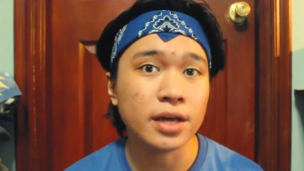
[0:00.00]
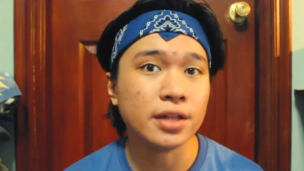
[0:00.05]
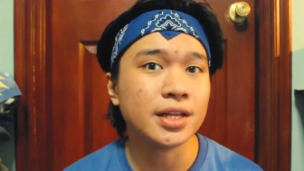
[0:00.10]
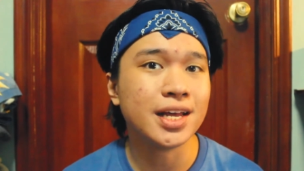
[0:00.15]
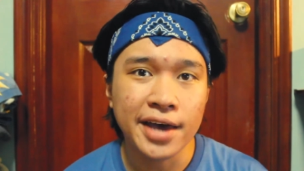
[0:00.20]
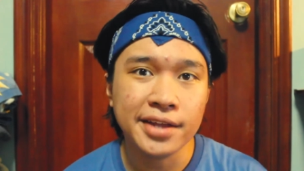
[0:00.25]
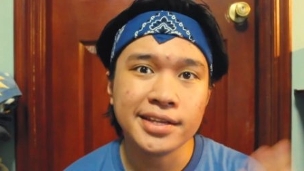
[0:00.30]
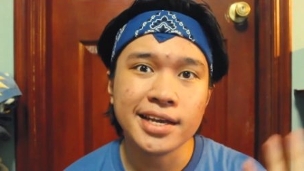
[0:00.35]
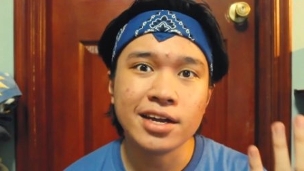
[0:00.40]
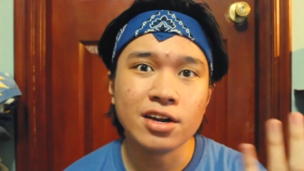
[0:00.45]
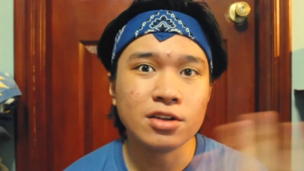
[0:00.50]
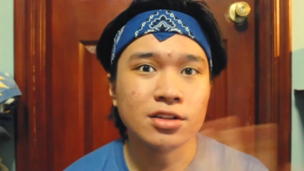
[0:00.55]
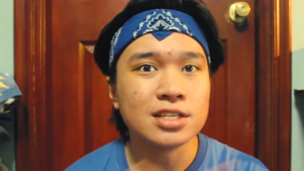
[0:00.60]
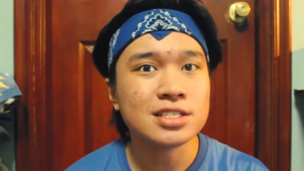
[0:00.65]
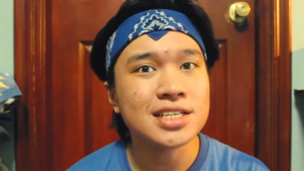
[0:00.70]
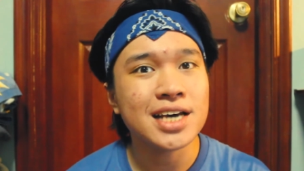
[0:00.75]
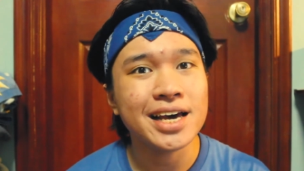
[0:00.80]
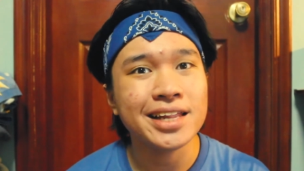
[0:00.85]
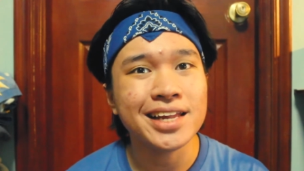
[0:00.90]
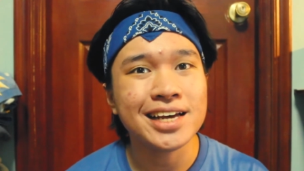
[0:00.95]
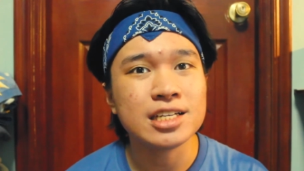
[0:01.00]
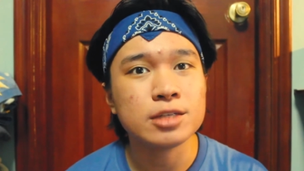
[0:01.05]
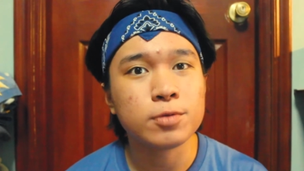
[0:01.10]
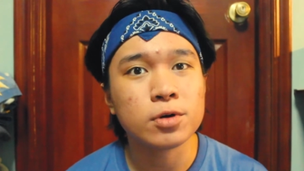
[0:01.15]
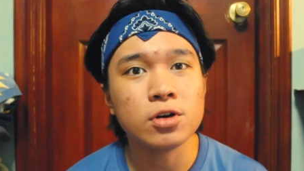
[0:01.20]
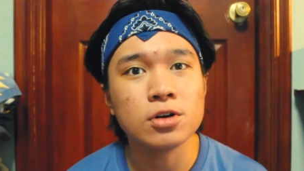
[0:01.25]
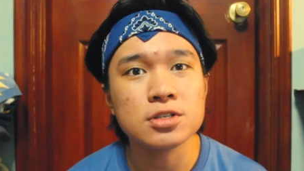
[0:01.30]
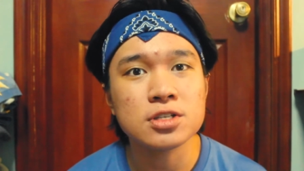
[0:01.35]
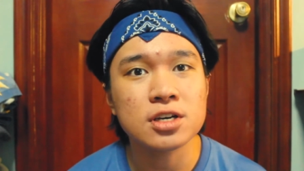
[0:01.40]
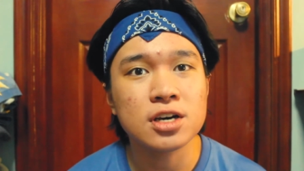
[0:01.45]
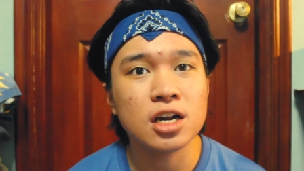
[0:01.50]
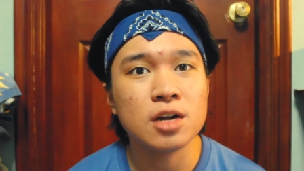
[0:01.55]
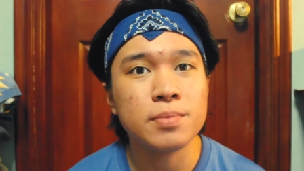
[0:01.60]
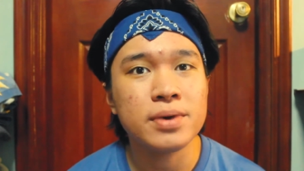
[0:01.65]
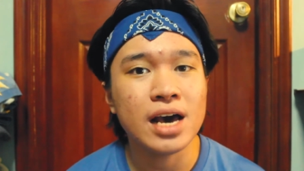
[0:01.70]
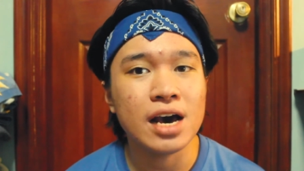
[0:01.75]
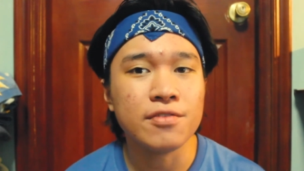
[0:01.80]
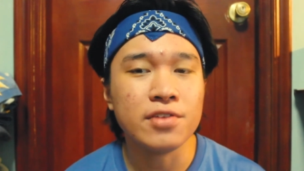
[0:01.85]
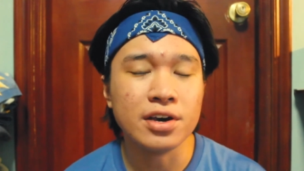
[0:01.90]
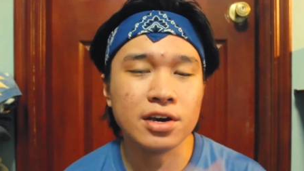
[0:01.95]
And, and then on the sidelines, we're also going to
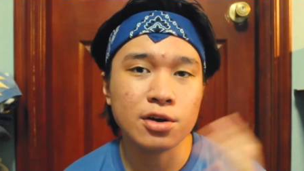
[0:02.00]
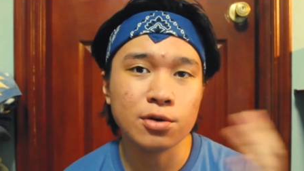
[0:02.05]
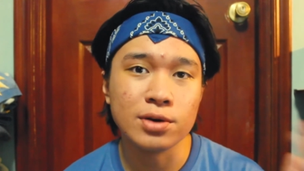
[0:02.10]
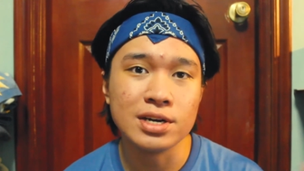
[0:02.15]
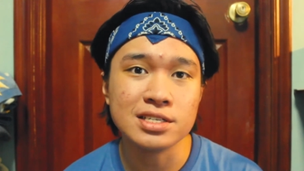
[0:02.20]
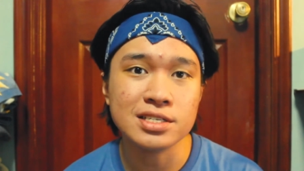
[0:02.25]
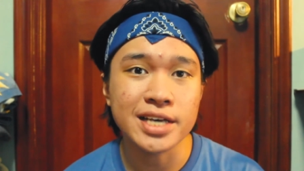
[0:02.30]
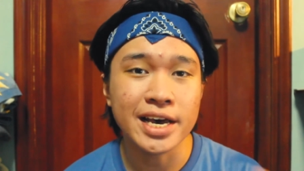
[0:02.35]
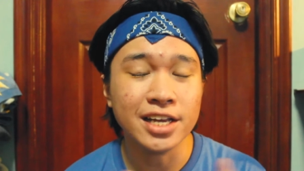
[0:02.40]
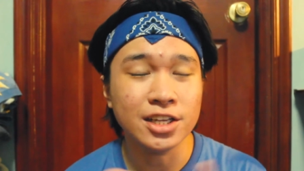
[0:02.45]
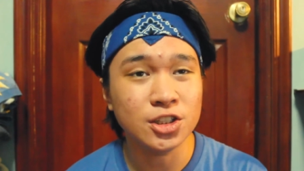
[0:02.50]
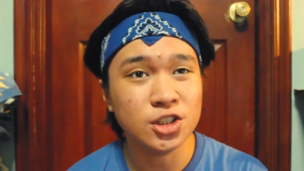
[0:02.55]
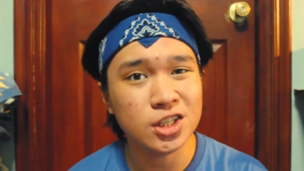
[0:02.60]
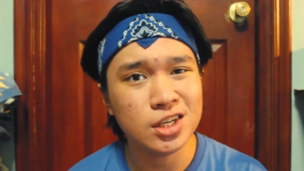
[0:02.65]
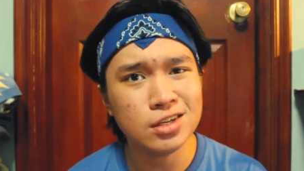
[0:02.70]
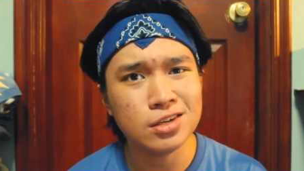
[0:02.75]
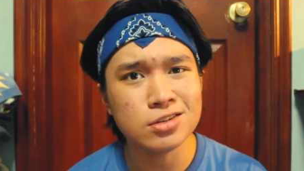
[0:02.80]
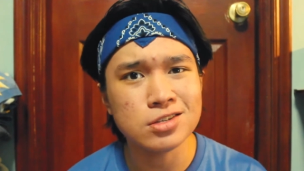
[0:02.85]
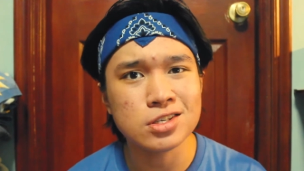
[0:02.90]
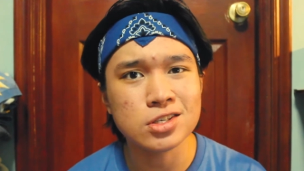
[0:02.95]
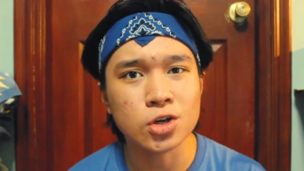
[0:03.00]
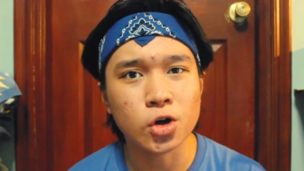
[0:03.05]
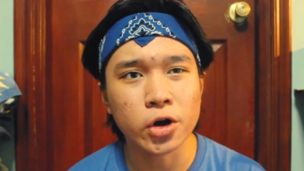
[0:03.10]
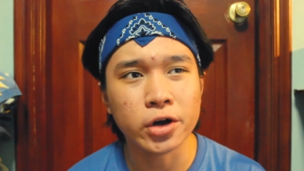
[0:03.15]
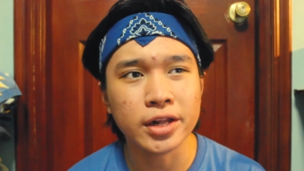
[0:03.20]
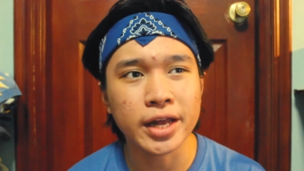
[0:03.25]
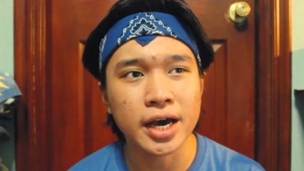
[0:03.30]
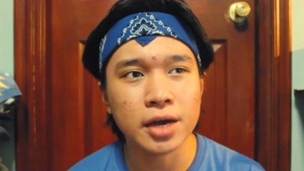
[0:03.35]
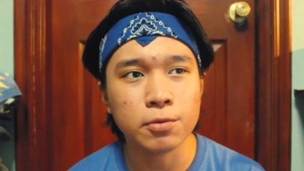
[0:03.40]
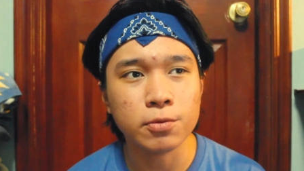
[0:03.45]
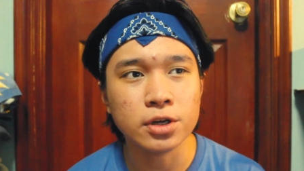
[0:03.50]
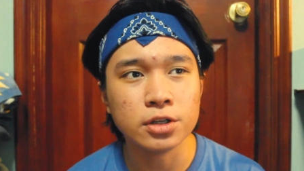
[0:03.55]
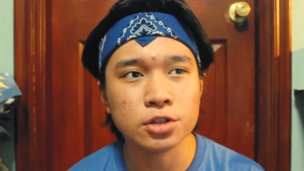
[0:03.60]
be having Chris and Jeno's storyline,